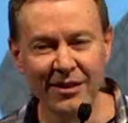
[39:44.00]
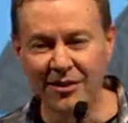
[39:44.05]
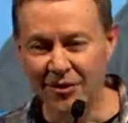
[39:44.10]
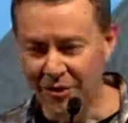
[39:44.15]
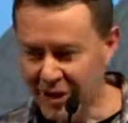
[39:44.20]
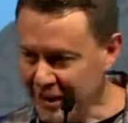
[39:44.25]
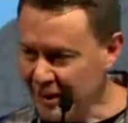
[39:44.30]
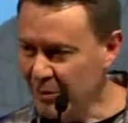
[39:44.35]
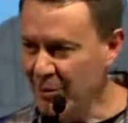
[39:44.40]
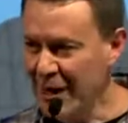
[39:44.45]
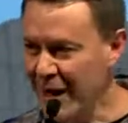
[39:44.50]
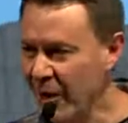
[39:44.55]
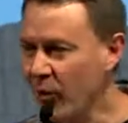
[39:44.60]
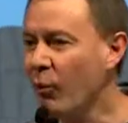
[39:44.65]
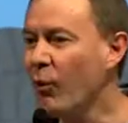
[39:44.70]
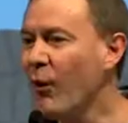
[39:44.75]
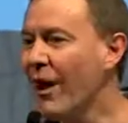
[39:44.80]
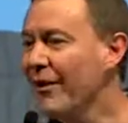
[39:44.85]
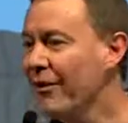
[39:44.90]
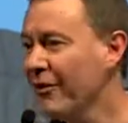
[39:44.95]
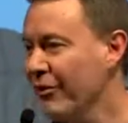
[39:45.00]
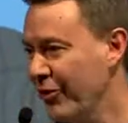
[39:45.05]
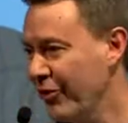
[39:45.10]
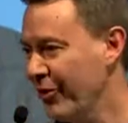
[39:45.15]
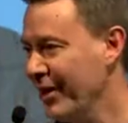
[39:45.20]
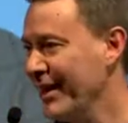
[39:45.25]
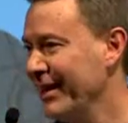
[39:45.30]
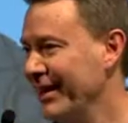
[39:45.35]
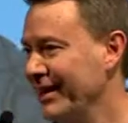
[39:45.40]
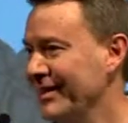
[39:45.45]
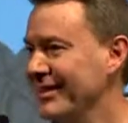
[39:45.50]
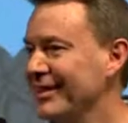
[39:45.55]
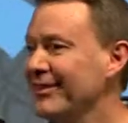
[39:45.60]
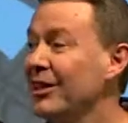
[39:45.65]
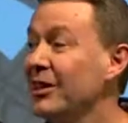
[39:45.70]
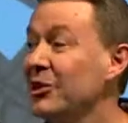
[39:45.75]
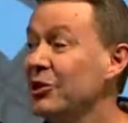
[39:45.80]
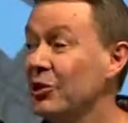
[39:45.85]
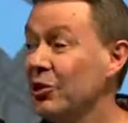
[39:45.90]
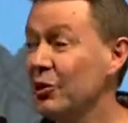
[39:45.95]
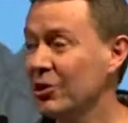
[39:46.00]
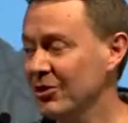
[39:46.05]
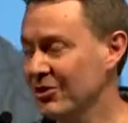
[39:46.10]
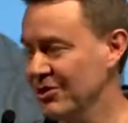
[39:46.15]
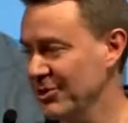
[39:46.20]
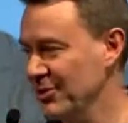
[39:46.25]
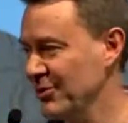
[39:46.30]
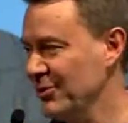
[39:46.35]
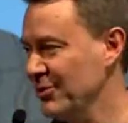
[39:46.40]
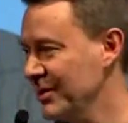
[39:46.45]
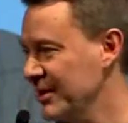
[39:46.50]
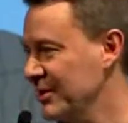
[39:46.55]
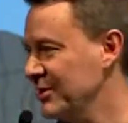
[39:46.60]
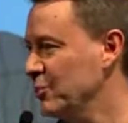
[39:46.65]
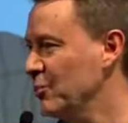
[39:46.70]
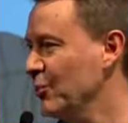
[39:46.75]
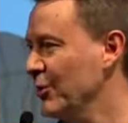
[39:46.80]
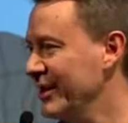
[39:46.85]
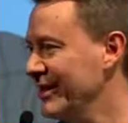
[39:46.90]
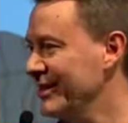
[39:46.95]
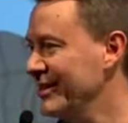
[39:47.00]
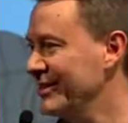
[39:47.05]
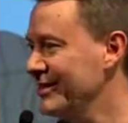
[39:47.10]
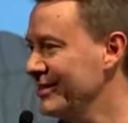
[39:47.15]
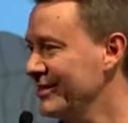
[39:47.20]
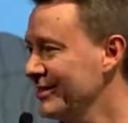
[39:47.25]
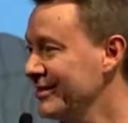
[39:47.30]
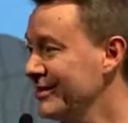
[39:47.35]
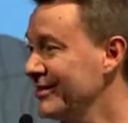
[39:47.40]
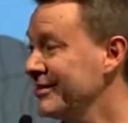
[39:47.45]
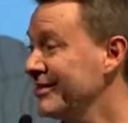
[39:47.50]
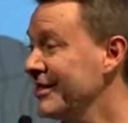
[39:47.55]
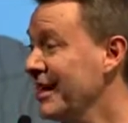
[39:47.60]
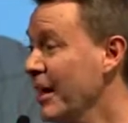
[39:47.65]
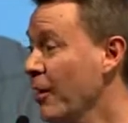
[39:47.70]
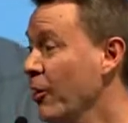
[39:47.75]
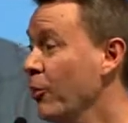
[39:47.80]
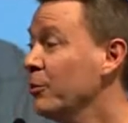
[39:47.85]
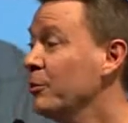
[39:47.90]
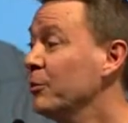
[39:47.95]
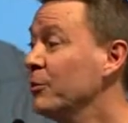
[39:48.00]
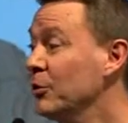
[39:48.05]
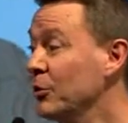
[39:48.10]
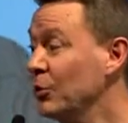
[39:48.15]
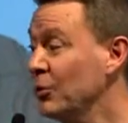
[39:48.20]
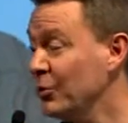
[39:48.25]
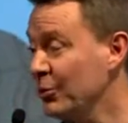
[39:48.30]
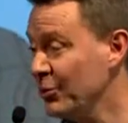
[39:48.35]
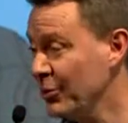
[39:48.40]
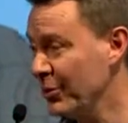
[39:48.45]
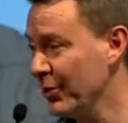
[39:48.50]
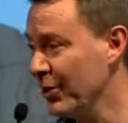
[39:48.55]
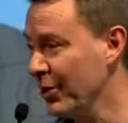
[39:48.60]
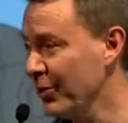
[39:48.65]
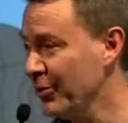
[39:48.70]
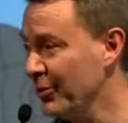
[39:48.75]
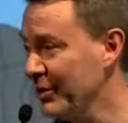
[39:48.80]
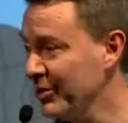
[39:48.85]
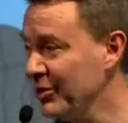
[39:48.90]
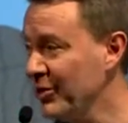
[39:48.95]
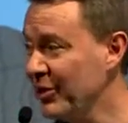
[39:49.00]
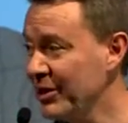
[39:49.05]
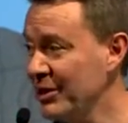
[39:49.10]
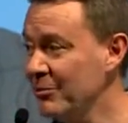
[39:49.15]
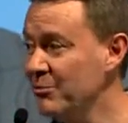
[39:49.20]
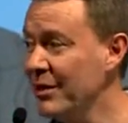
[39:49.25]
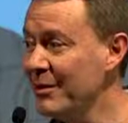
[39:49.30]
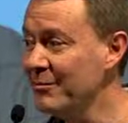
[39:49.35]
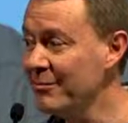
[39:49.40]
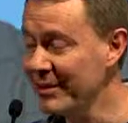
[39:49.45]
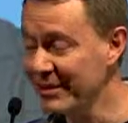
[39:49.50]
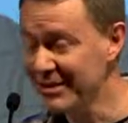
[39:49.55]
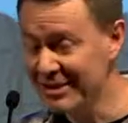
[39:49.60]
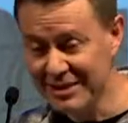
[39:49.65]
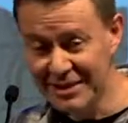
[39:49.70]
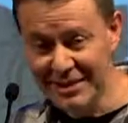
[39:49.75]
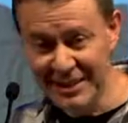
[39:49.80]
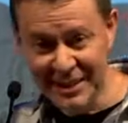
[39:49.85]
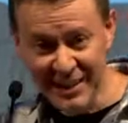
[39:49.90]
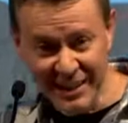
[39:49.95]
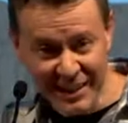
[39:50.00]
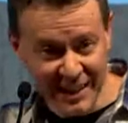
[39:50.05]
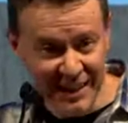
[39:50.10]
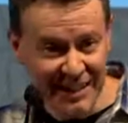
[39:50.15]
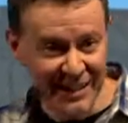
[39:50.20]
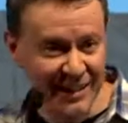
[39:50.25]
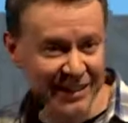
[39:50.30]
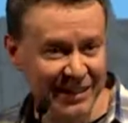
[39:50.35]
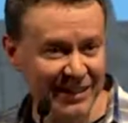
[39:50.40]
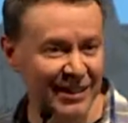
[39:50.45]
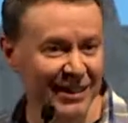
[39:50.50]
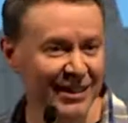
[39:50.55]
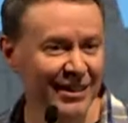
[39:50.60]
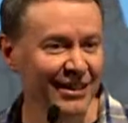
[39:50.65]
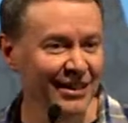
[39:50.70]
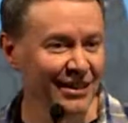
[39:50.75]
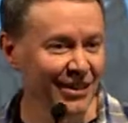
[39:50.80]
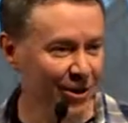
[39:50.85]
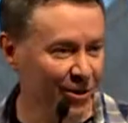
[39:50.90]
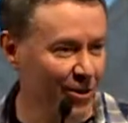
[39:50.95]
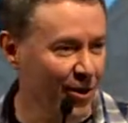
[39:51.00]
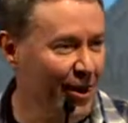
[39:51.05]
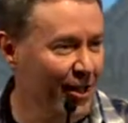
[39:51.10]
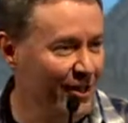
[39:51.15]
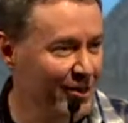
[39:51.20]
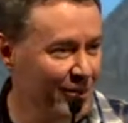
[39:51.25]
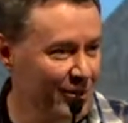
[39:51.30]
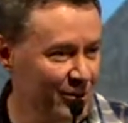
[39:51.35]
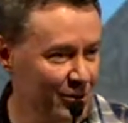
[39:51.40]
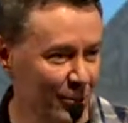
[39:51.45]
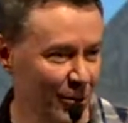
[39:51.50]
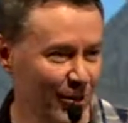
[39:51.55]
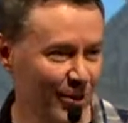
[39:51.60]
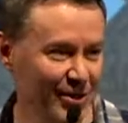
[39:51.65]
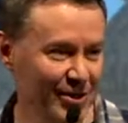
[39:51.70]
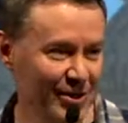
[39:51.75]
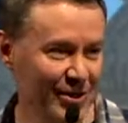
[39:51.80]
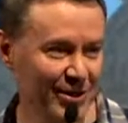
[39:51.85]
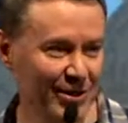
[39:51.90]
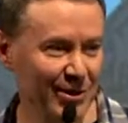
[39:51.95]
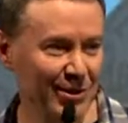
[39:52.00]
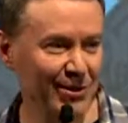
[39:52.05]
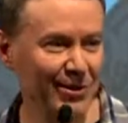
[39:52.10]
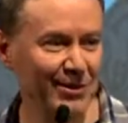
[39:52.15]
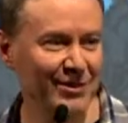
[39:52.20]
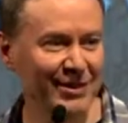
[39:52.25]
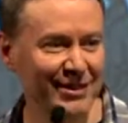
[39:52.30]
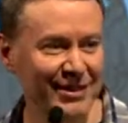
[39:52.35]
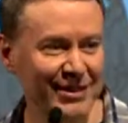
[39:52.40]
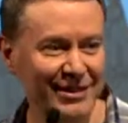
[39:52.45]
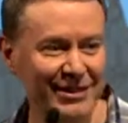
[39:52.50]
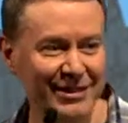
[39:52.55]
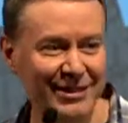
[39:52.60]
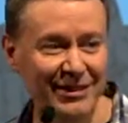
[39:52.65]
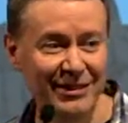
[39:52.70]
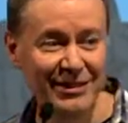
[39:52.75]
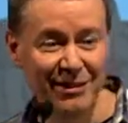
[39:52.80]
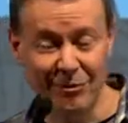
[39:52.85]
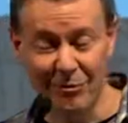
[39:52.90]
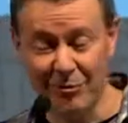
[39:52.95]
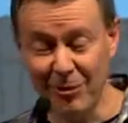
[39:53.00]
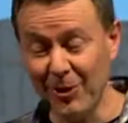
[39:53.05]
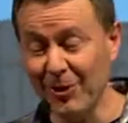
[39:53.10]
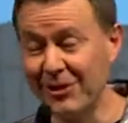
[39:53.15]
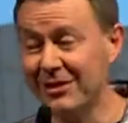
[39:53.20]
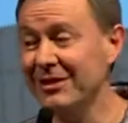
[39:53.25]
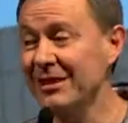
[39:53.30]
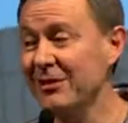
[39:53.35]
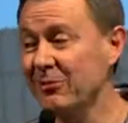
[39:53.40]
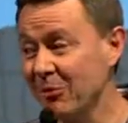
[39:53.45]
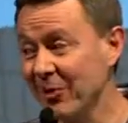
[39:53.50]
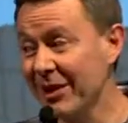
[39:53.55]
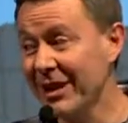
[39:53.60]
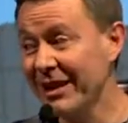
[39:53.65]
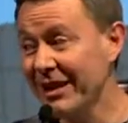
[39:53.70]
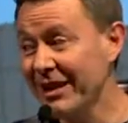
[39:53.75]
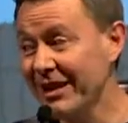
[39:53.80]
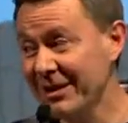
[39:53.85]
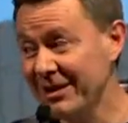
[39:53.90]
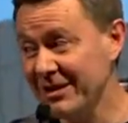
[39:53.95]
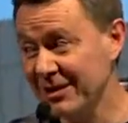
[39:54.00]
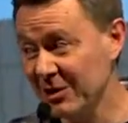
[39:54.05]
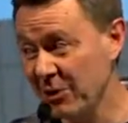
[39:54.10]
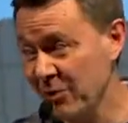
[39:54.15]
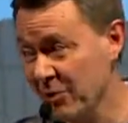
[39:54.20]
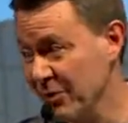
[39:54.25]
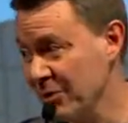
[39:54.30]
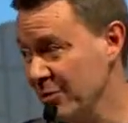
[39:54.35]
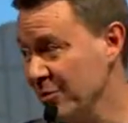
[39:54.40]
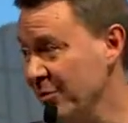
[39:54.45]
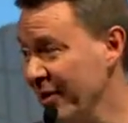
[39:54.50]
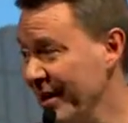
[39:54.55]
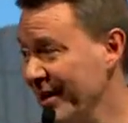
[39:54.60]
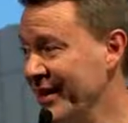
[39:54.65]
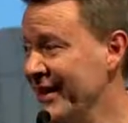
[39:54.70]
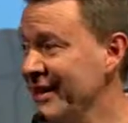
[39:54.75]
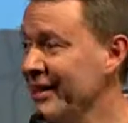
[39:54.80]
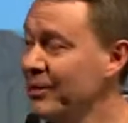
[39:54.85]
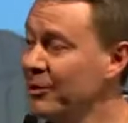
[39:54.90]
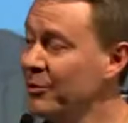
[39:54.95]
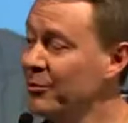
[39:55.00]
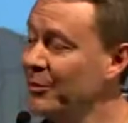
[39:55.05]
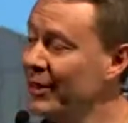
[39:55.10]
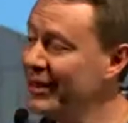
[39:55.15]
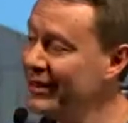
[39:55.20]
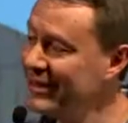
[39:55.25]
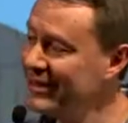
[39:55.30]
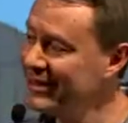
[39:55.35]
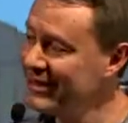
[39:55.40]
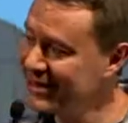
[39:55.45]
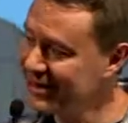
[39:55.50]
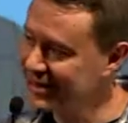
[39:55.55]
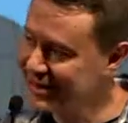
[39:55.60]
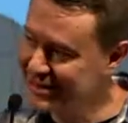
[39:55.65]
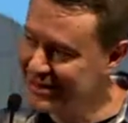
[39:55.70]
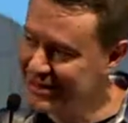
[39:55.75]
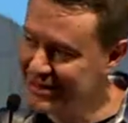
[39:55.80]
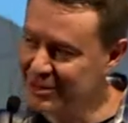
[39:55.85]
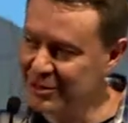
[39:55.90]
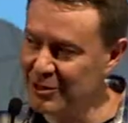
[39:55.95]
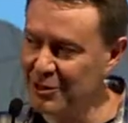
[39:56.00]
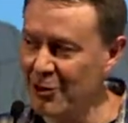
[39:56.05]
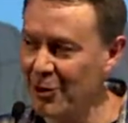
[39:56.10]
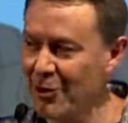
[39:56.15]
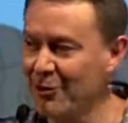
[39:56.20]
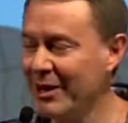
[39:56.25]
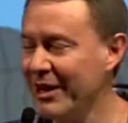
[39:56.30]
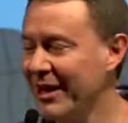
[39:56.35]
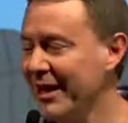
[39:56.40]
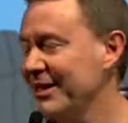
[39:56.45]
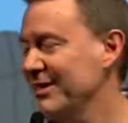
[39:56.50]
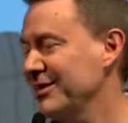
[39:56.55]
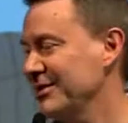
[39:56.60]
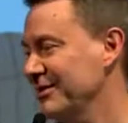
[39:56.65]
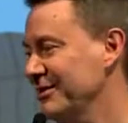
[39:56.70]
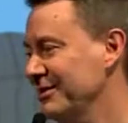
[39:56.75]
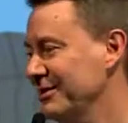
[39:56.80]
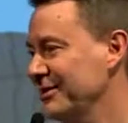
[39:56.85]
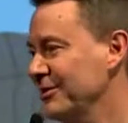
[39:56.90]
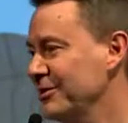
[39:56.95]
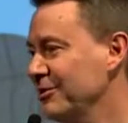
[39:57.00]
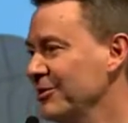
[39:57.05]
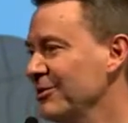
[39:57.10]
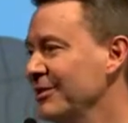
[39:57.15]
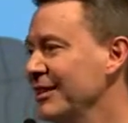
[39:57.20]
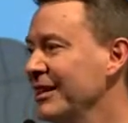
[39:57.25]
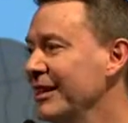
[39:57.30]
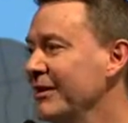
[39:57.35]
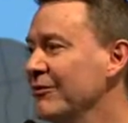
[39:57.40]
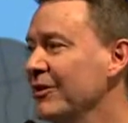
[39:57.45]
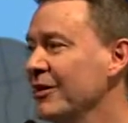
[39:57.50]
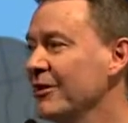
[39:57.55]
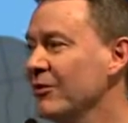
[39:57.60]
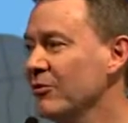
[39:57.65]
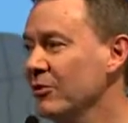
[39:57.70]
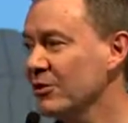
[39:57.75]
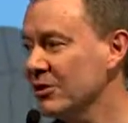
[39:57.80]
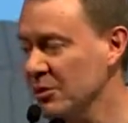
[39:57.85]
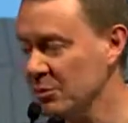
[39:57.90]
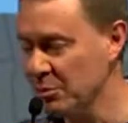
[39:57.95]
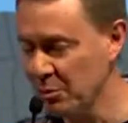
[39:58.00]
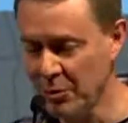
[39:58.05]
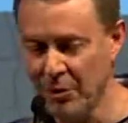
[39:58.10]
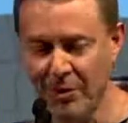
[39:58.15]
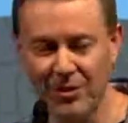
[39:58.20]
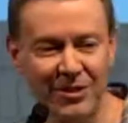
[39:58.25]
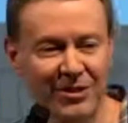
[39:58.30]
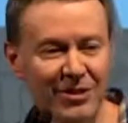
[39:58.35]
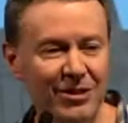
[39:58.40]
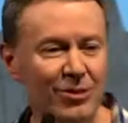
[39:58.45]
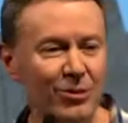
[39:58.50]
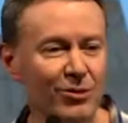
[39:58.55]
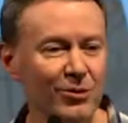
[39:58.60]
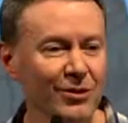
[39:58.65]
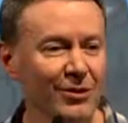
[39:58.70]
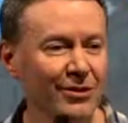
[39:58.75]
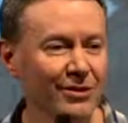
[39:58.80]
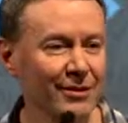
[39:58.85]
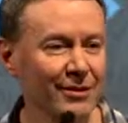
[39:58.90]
Think about one thing that you could do this week to help you grow in your commitment to heeding Christ's word to you. So, firstly reading it so that you might hear it, but determination to live it and respond to it.